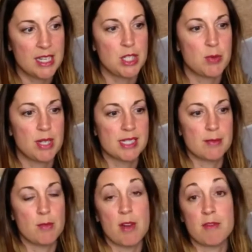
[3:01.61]
doing
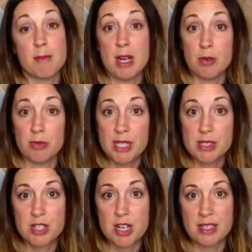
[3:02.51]
some of my own
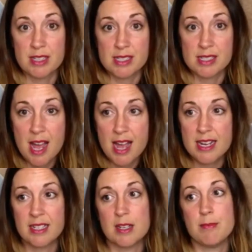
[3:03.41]
research on the
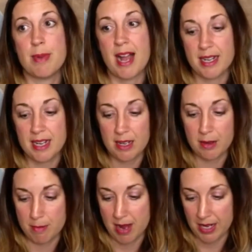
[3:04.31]
side and combining
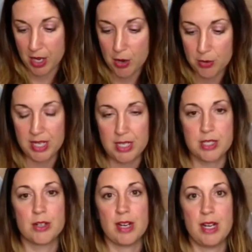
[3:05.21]
my coding
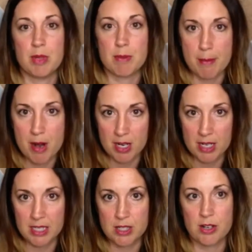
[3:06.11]
degree with my
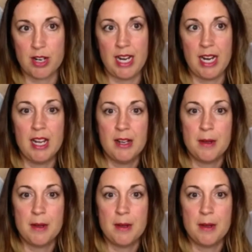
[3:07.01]
marketing degree,